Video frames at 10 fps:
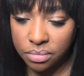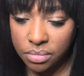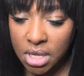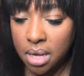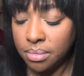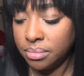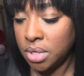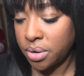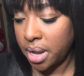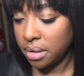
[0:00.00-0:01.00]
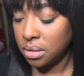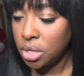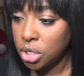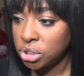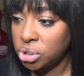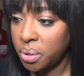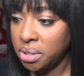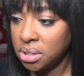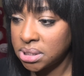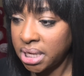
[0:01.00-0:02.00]
Yeah, okay. So it
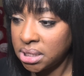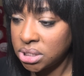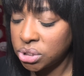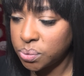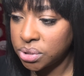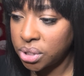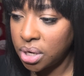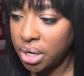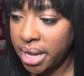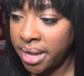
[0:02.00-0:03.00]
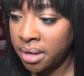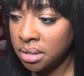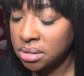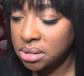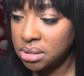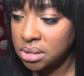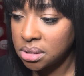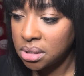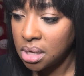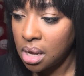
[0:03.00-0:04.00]
looks like this was her ex.
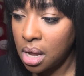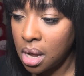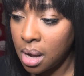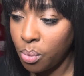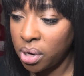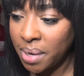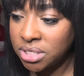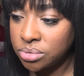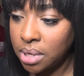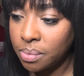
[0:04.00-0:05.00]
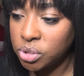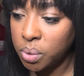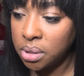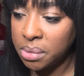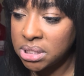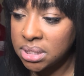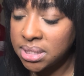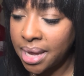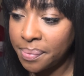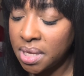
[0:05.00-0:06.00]
One of my subscribers wanted me to
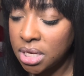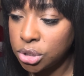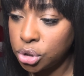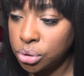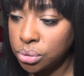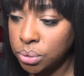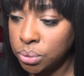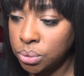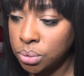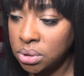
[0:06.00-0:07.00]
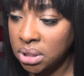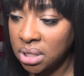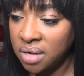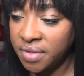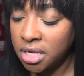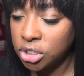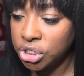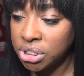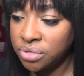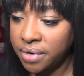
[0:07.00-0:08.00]
tap into the love
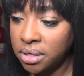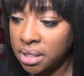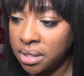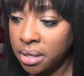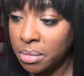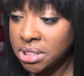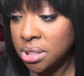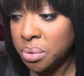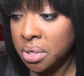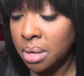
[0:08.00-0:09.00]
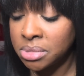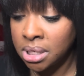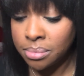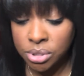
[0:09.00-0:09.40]
energy surrounding them and see what comes up.